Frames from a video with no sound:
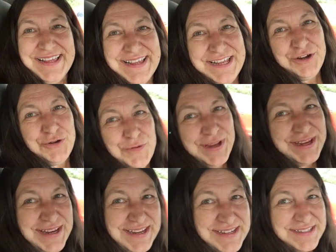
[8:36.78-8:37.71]

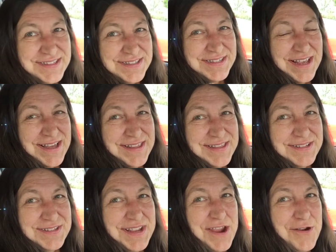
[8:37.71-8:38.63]
ingredients, the
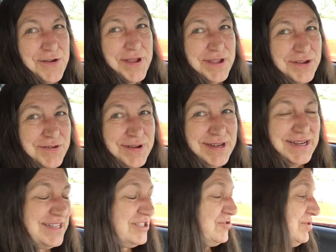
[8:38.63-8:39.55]
scary
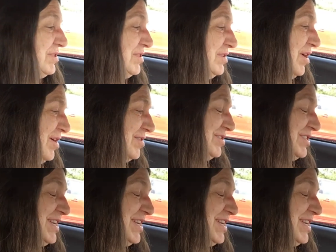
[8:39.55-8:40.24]
ingredients with the large